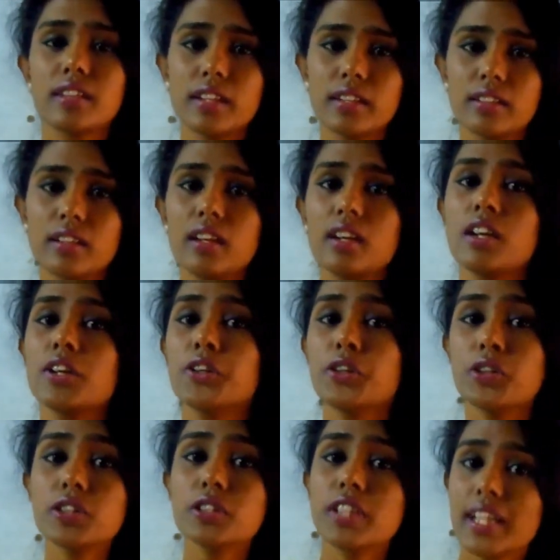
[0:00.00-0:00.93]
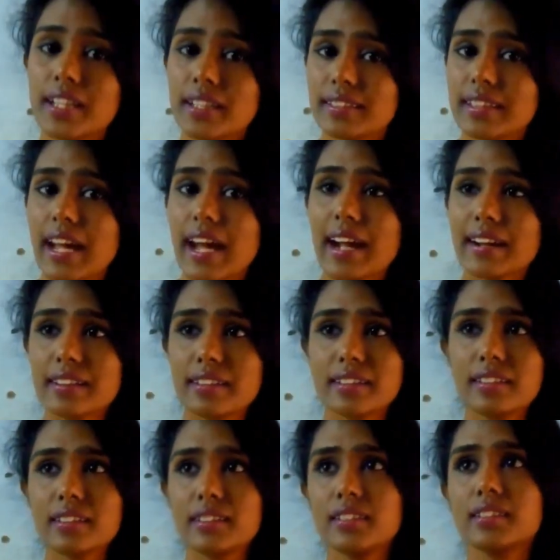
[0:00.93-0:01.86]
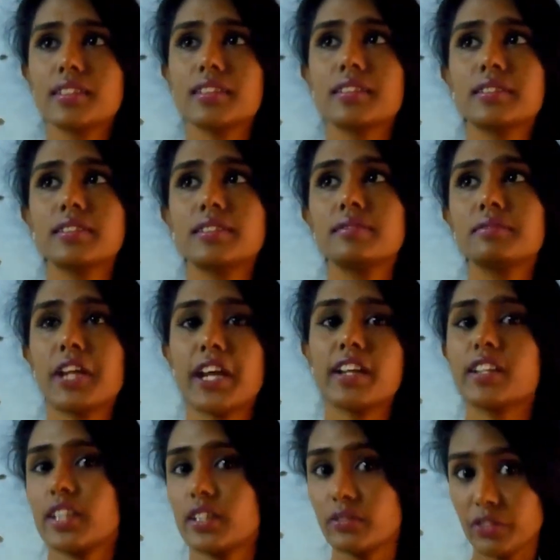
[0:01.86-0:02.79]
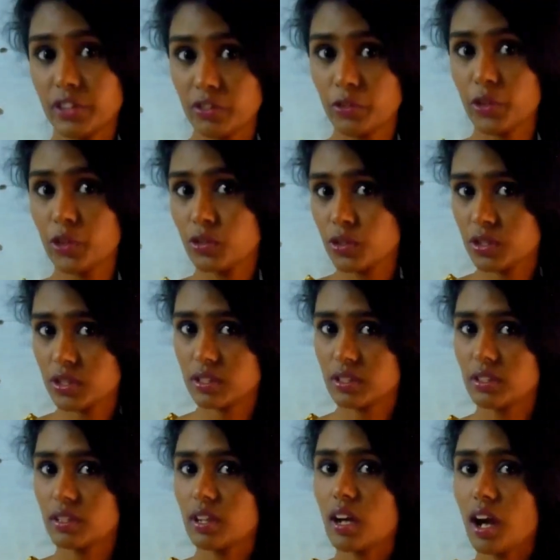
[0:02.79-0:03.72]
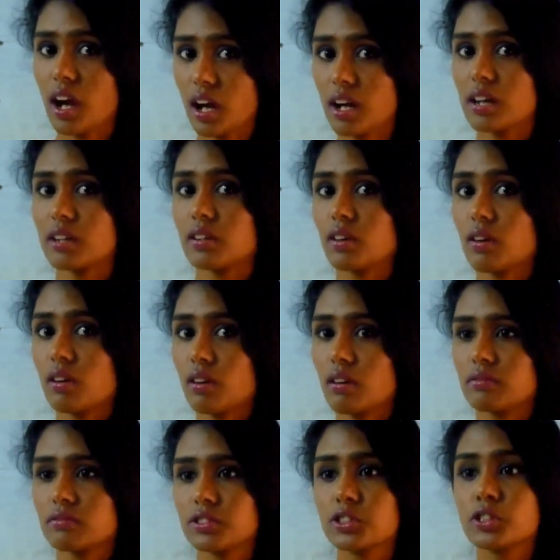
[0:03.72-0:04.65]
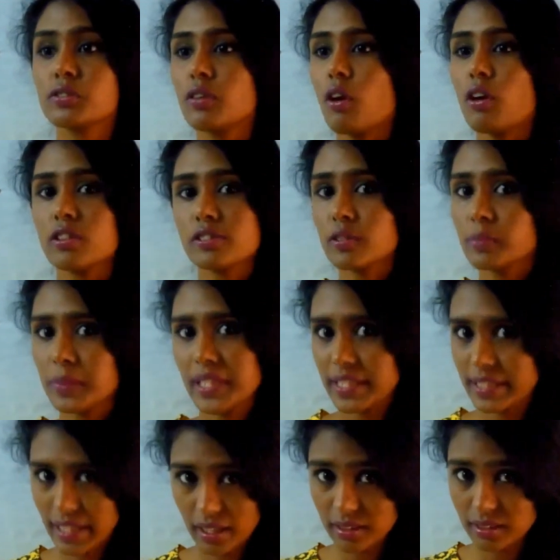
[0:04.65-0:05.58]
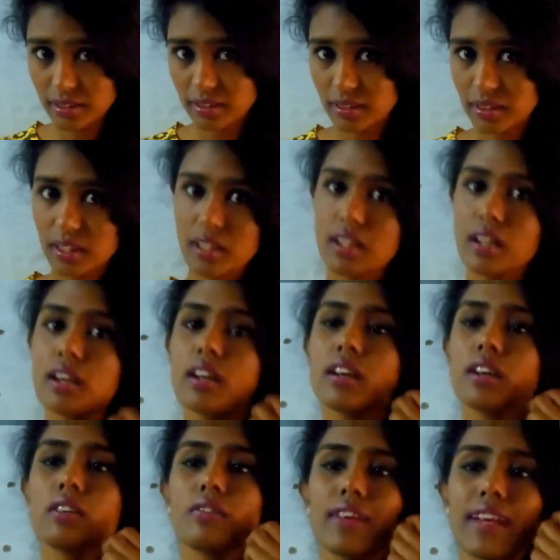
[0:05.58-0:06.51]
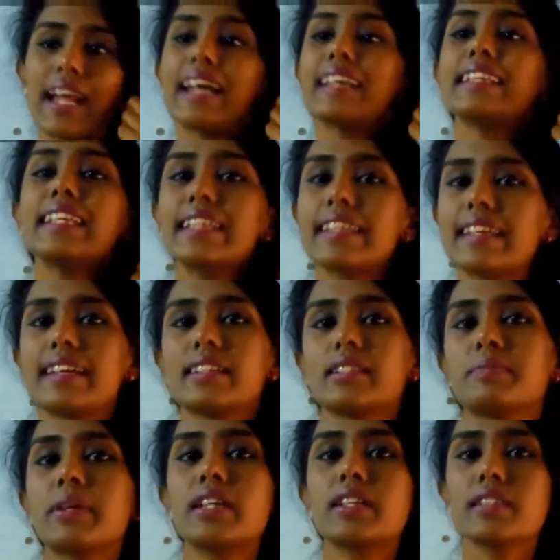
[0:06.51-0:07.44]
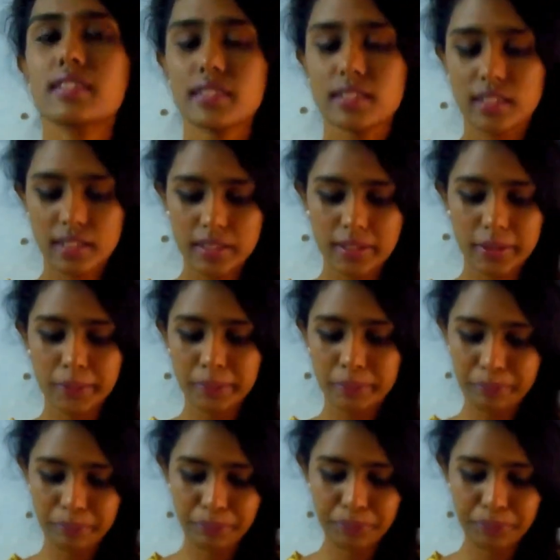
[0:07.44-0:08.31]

then do you think that uh, negative reviews are should also be done But i think yes because uh,